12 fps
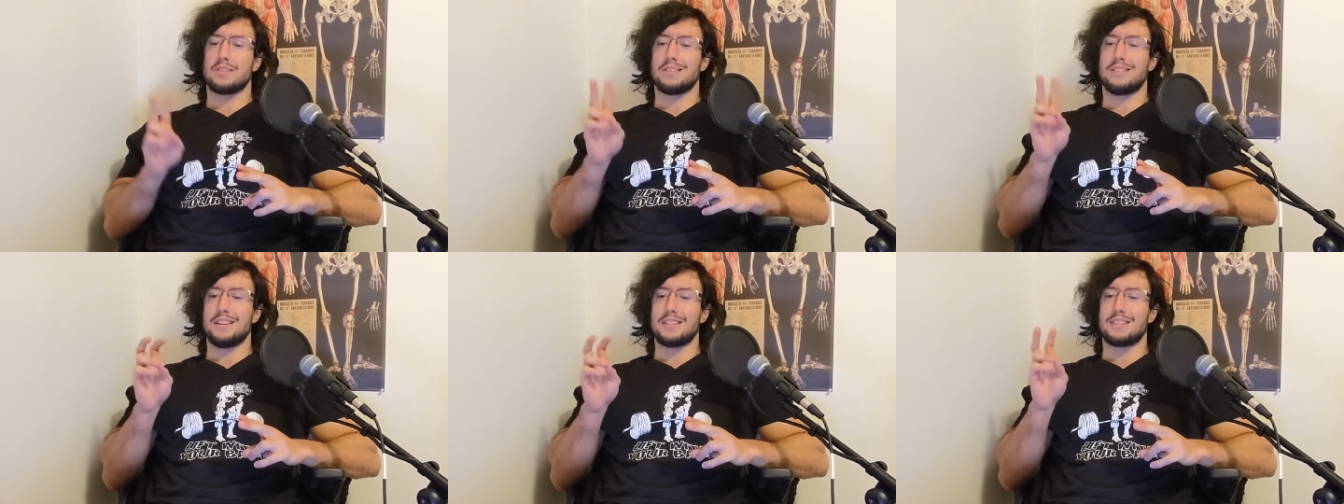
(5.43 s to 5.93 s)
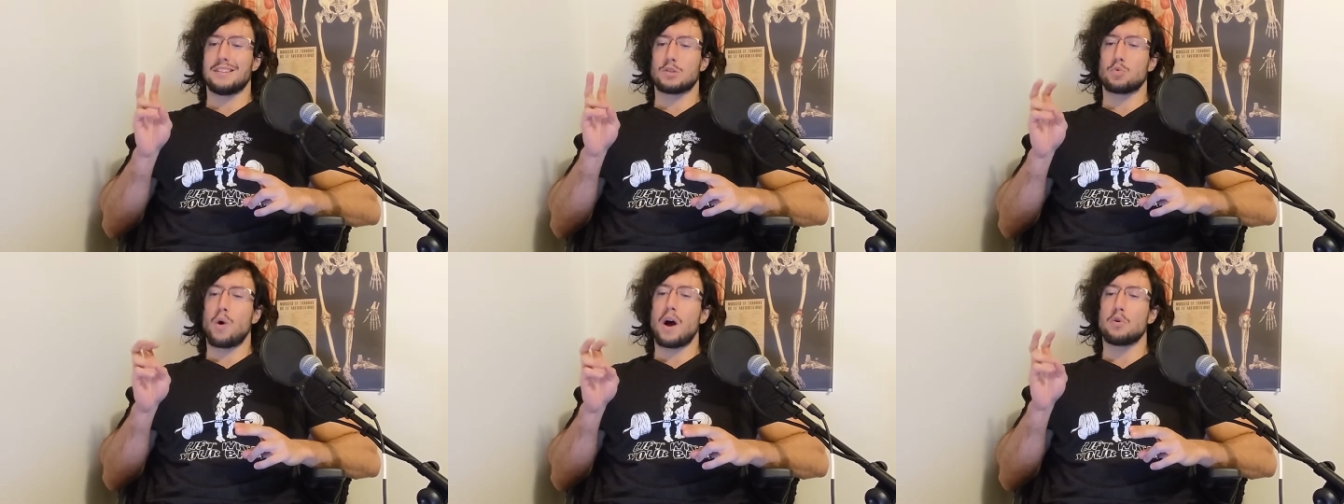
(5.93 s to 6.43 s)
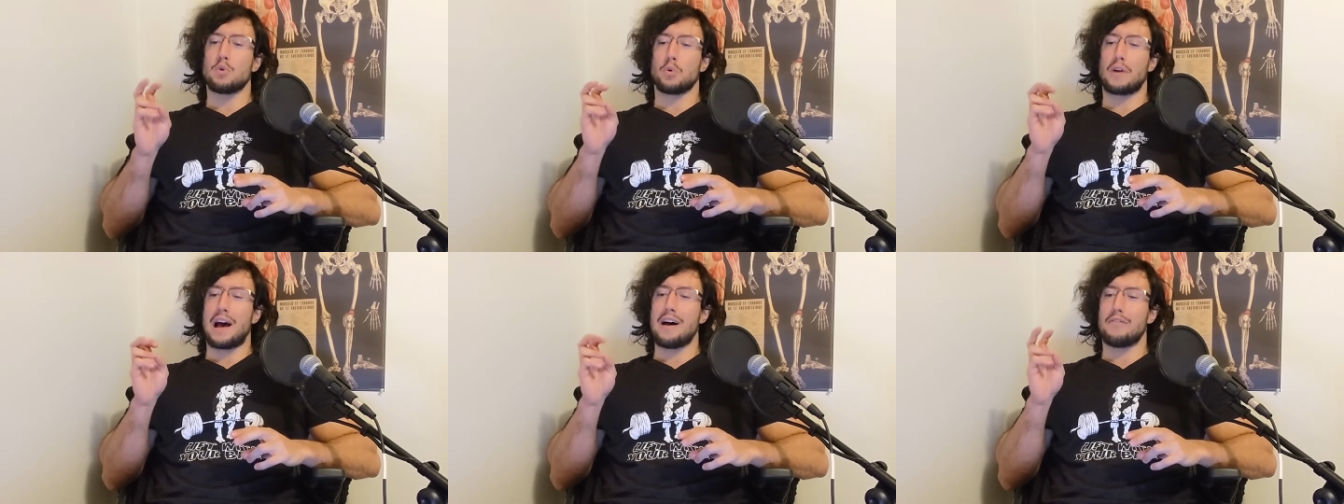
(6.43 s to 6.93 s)
This is why you
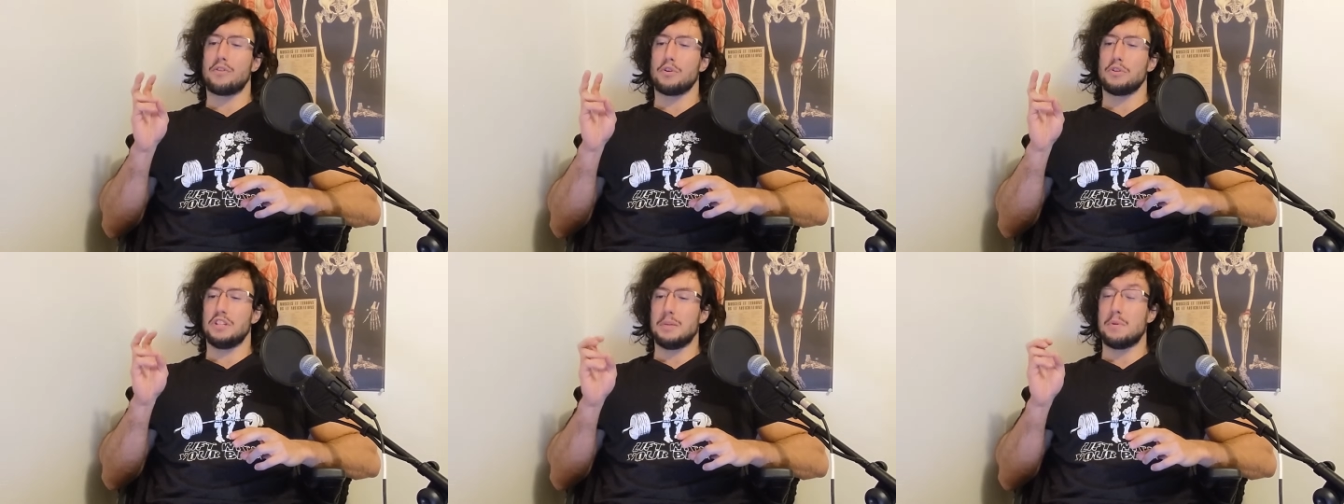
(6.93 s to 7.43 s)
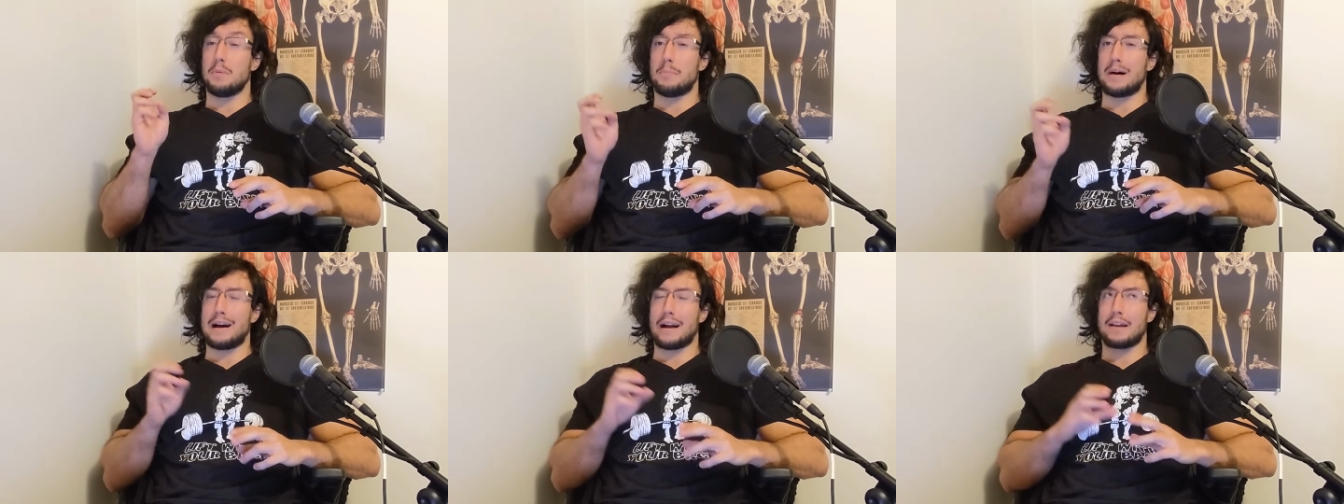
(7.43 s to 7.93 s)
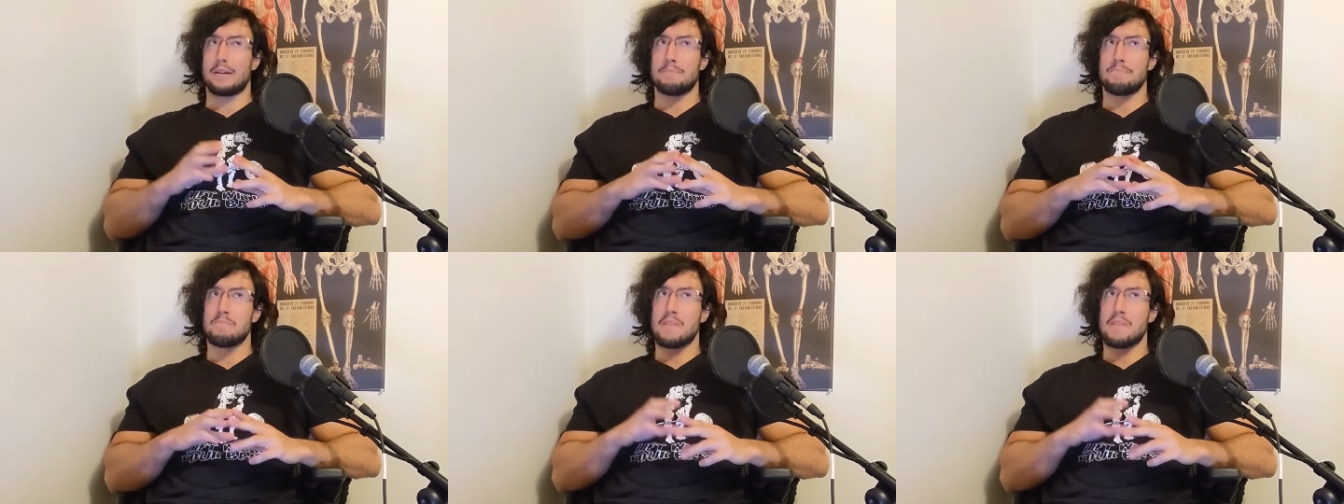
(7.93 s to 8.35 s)
don't have a demon back.